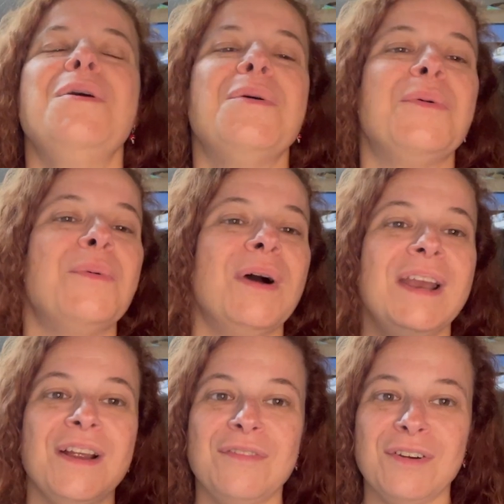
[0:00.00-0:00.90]

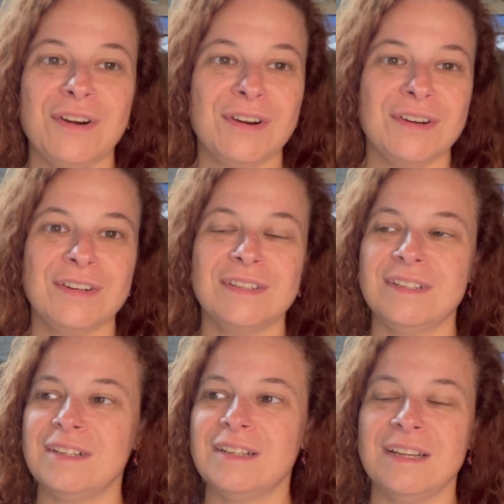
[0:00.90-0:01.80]
whatever
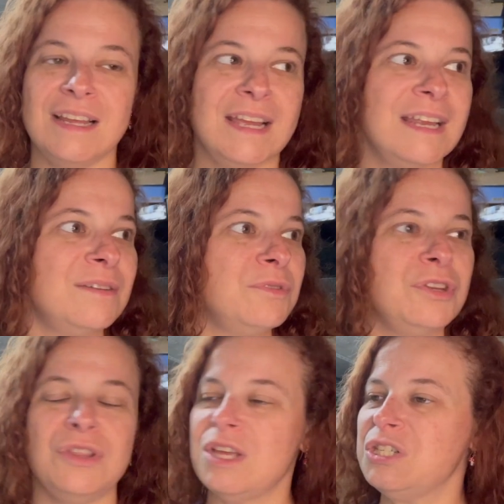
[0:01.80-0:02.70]
it
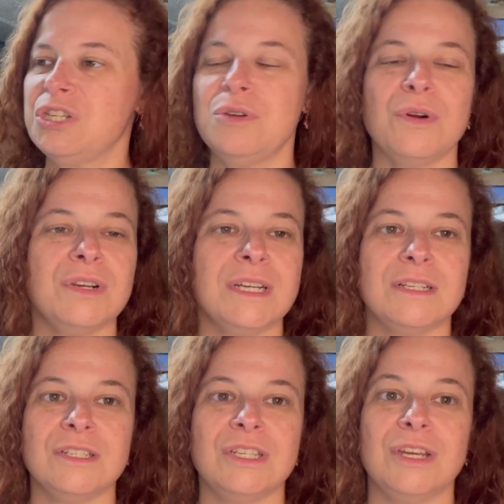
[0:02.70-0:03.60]
you, that you are
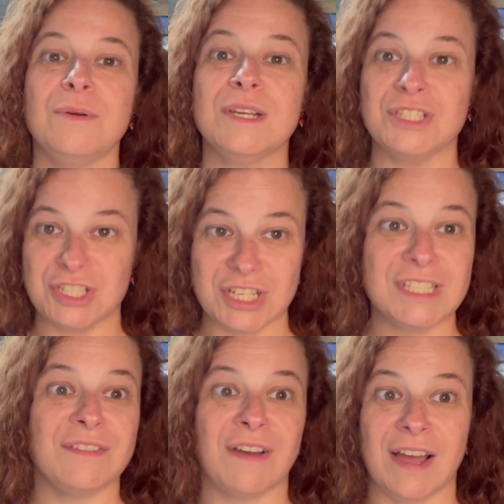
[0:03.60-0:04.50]
addicted to is just
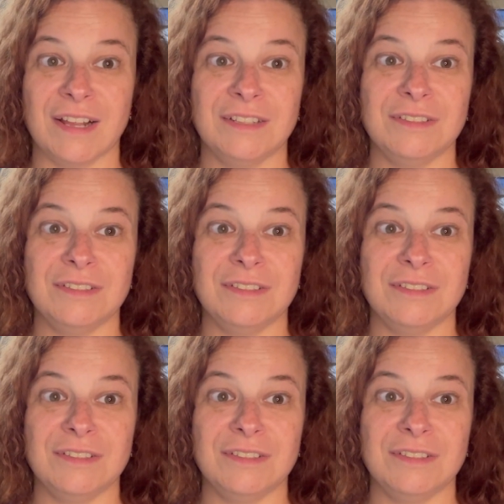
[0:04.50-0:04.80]
fine.